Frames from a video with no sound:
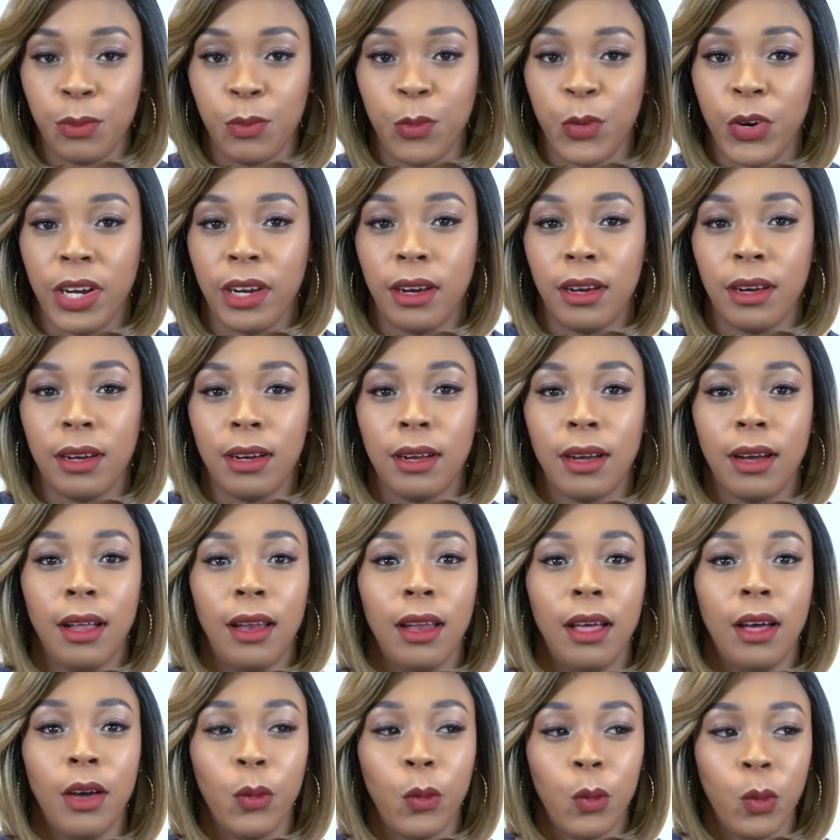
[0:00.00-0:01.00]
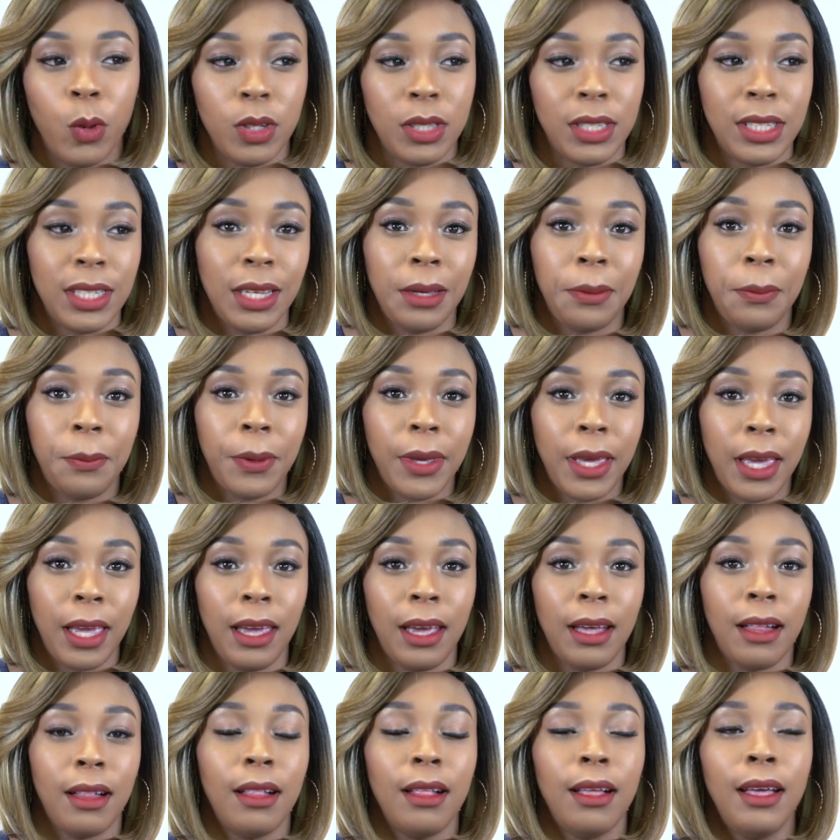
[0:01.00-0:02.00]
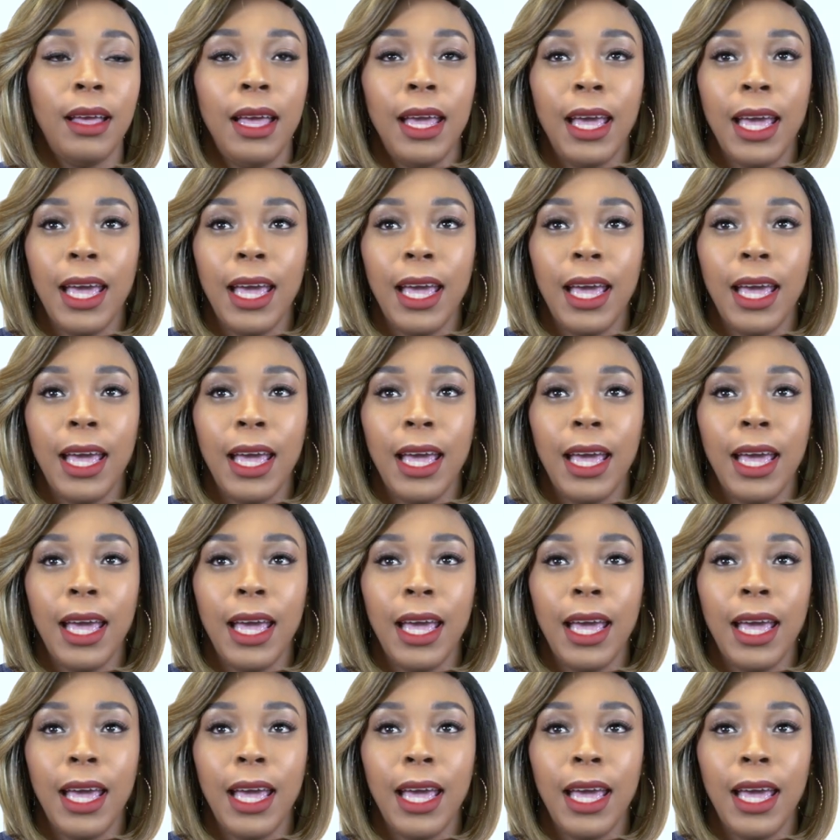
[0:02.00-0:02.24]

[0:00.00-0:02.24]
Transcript: I'm wearing her in the color OT Pale,